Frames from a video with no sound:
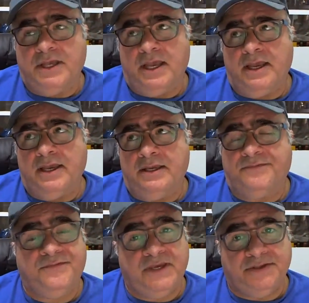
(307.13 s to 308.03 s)
And
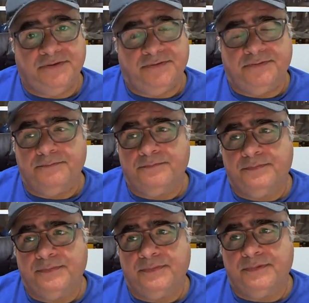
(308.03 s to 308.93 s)
feeds.
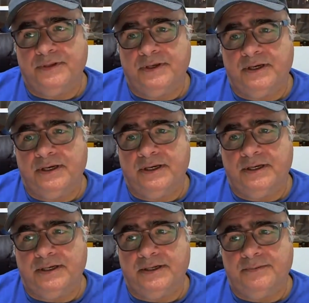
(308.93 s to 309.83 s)

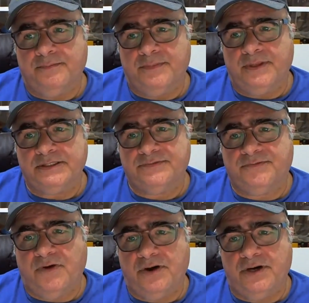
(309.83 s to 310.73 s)
As
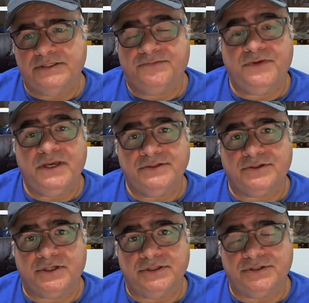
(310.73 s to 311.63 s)
far as feeds
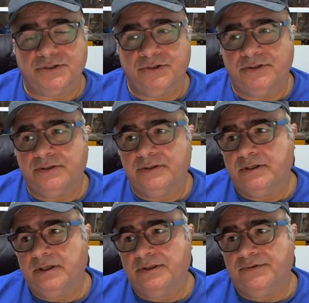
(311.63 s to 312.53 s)
are concerned,
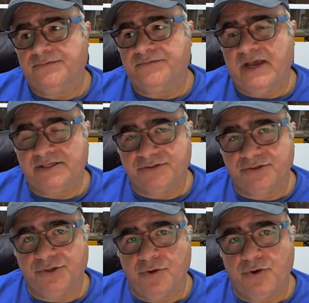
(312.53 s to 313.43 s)
the faster
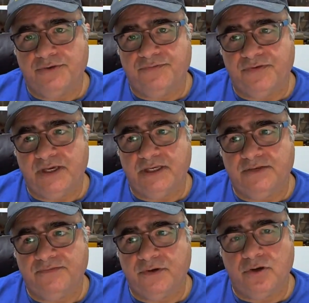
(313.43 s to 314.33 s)
you go on a feed,
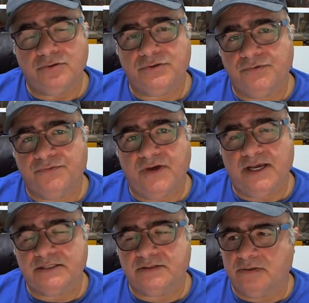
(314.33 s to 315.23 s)
if you go too
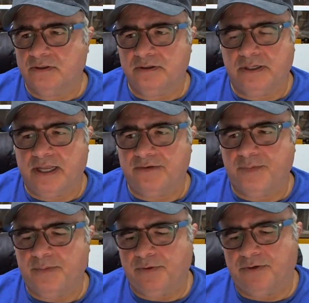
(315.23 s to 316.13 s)
fast, a lot of
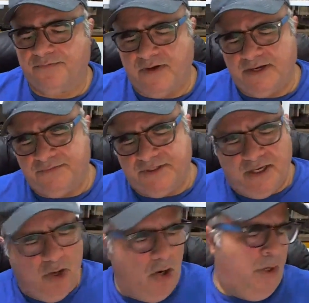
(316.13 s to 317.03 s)
people are fond of
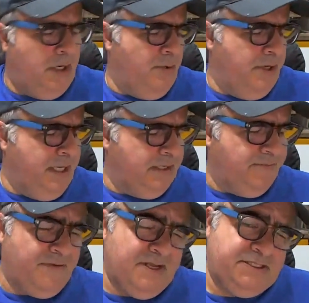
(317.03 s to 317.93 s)
saying, "Oh, well, I want to get the
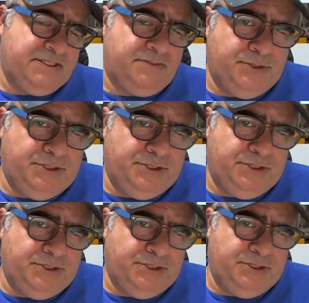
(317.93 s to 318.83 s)
fastest
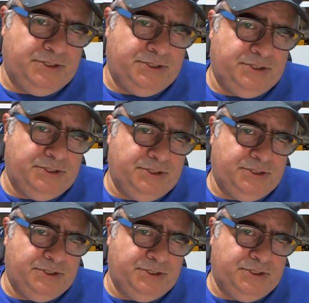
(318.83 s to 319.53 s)
machine I possibly can.